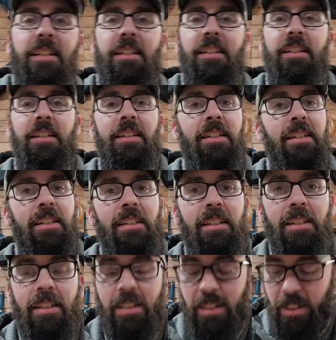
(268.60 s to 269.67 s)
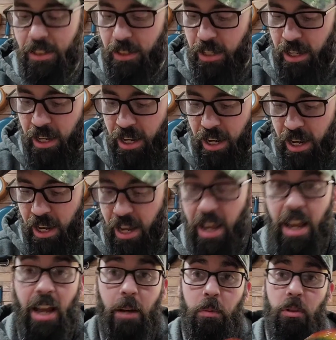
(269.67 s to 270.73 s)
tick, tick, tick, tick, tick, tick, tick, tick, tick.
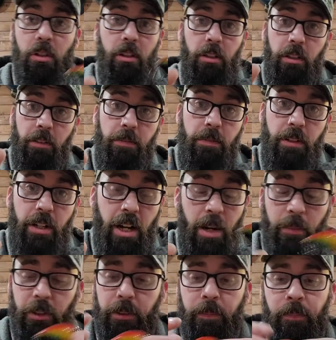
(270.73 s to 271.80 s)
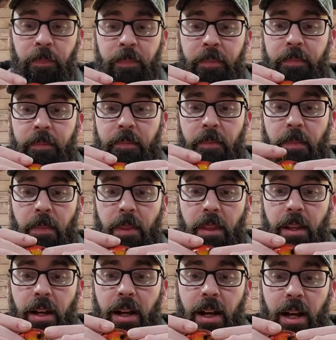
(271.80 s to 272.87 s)
Absolutely phenomenal.
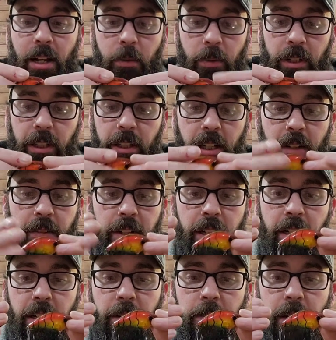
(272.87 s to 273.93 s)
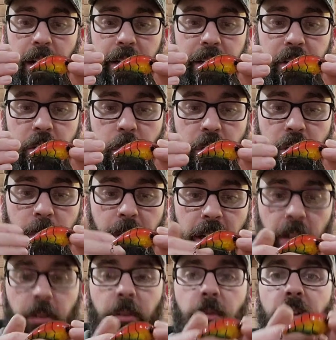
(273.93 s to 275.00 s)
I really love it. I did switch them
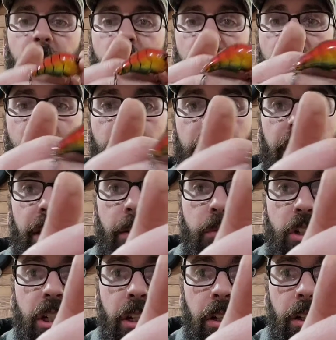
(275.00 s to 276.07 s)
out with mustard EMG